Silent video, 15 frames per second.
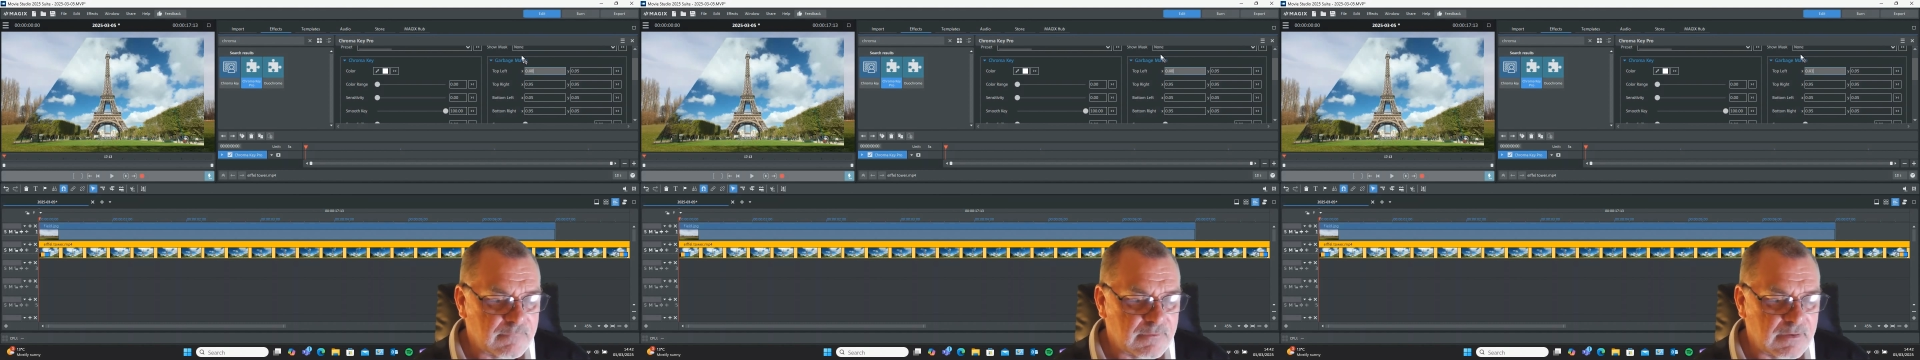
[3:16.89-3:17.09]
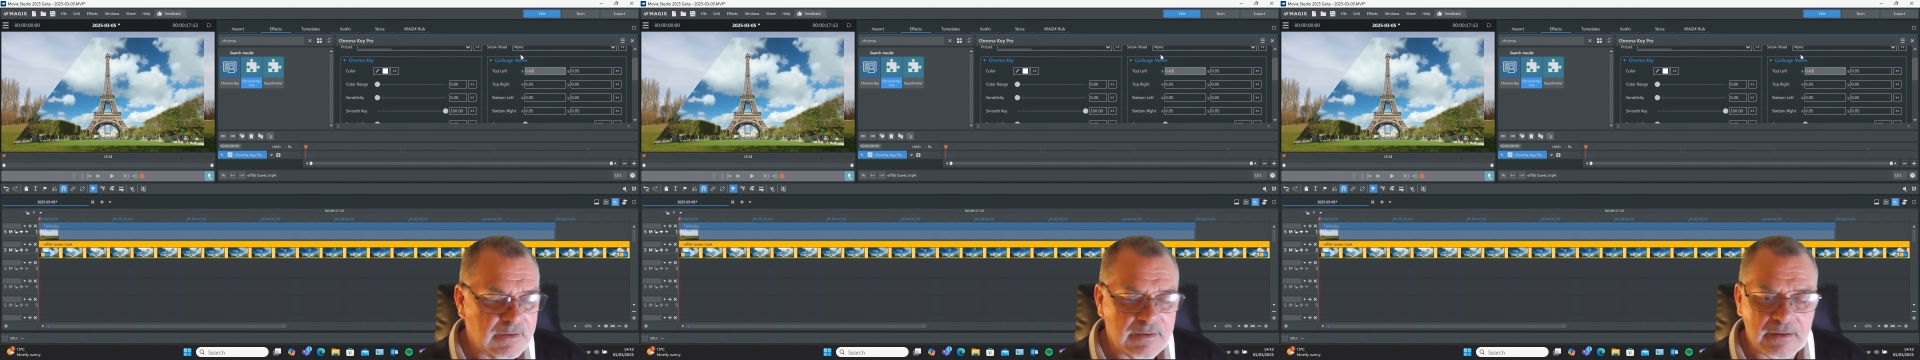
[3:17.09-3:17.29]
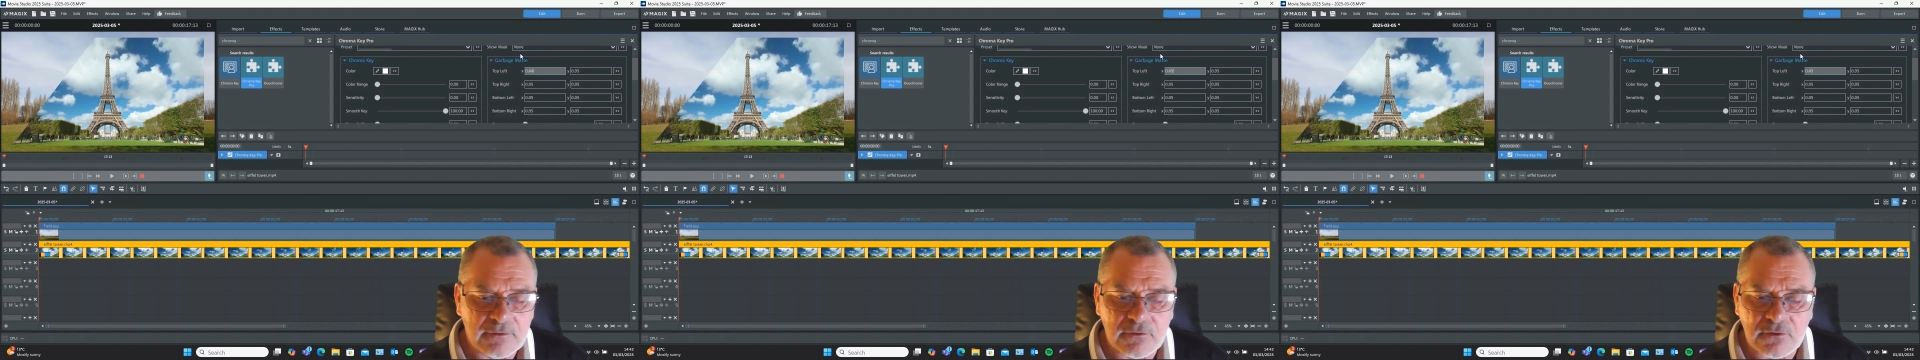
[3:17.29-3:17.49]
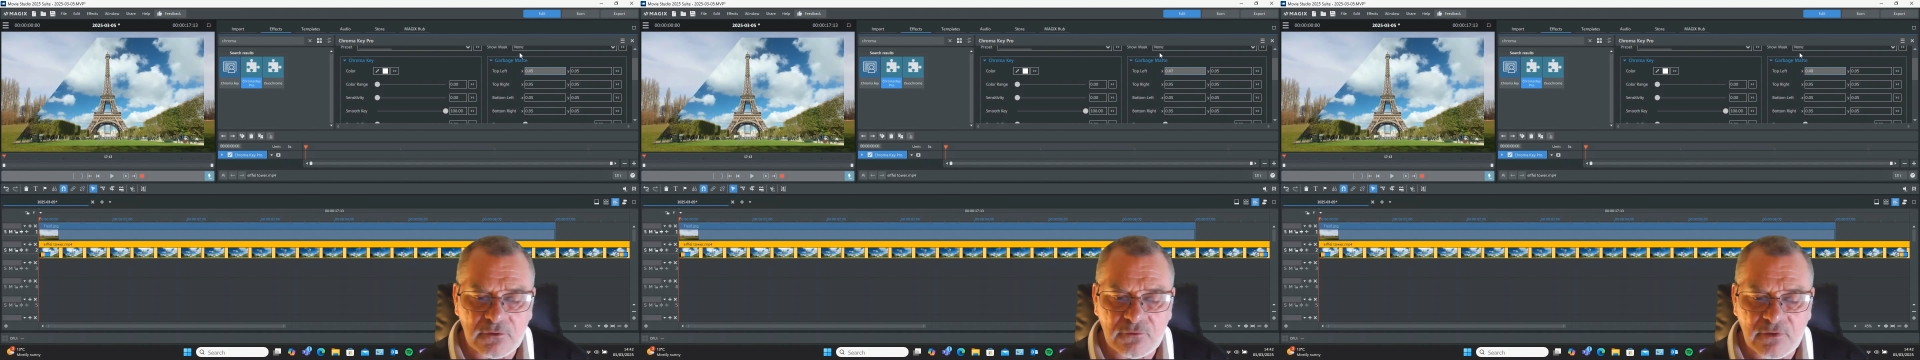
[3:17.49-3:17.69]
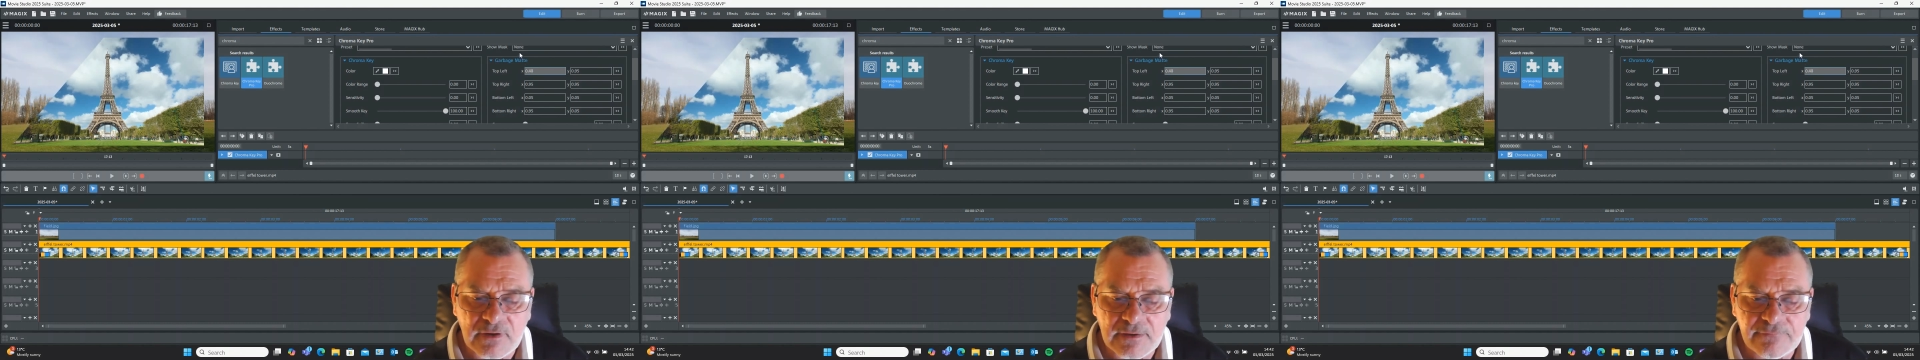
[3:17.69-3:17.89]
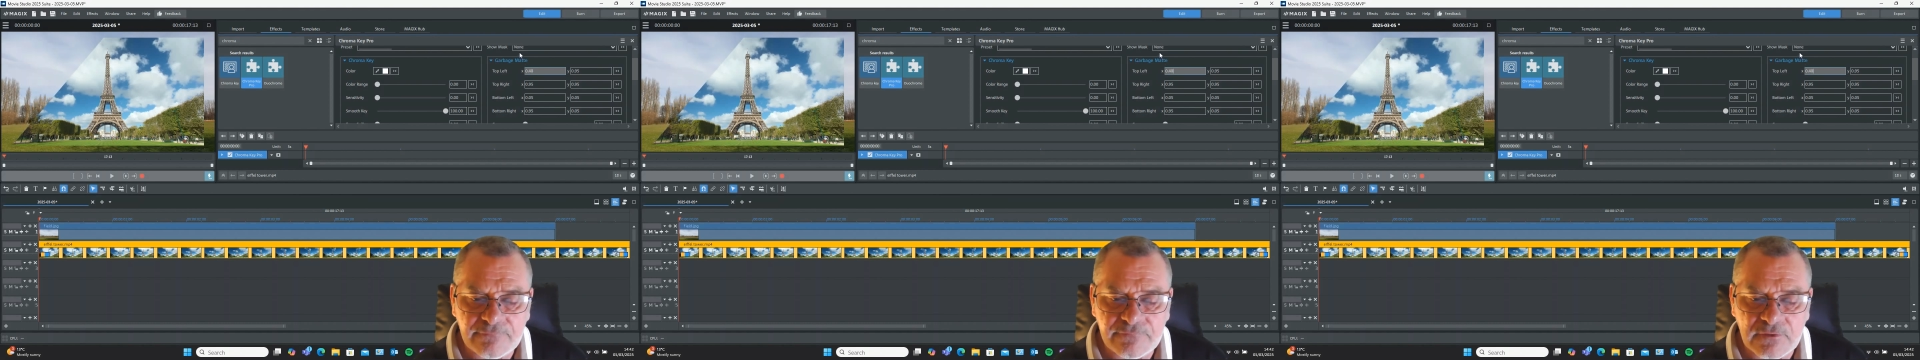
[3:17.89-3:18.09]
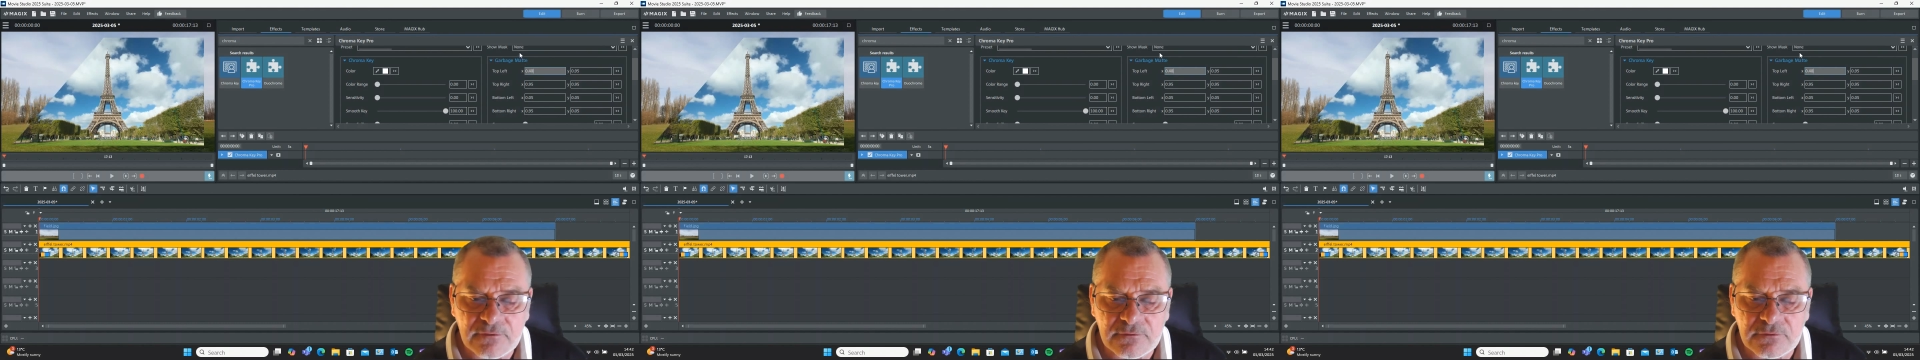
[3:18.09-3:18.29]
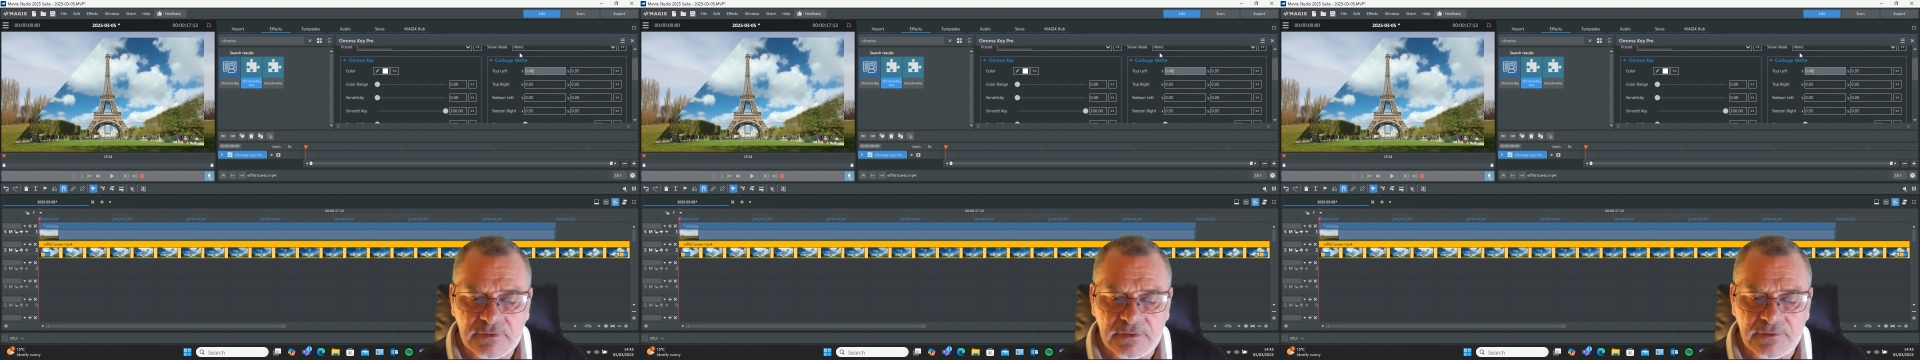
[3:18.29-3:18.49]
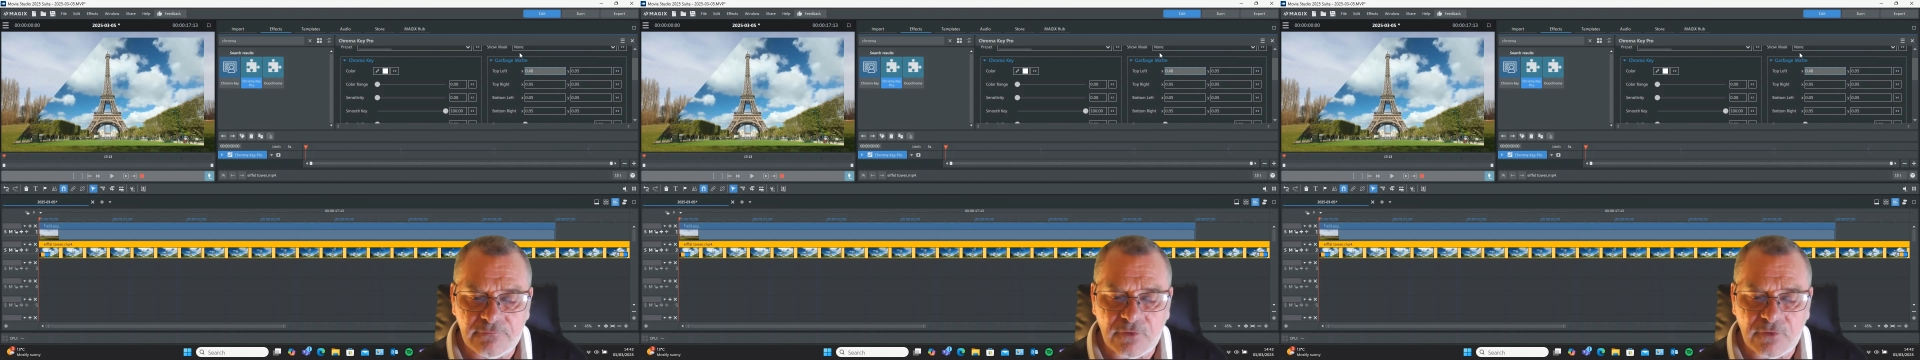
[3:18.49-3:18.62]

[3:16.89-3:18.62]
and then I'm going to drag you've